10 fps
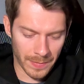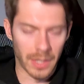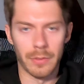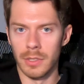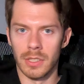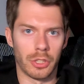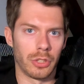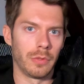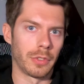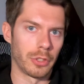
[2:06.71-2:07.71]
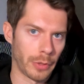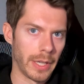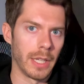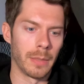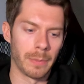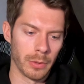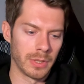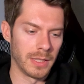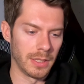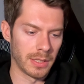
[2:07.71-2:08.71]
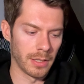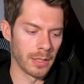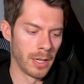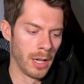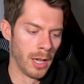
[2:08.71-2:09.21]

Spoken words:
and I've used this shoe for training and postseason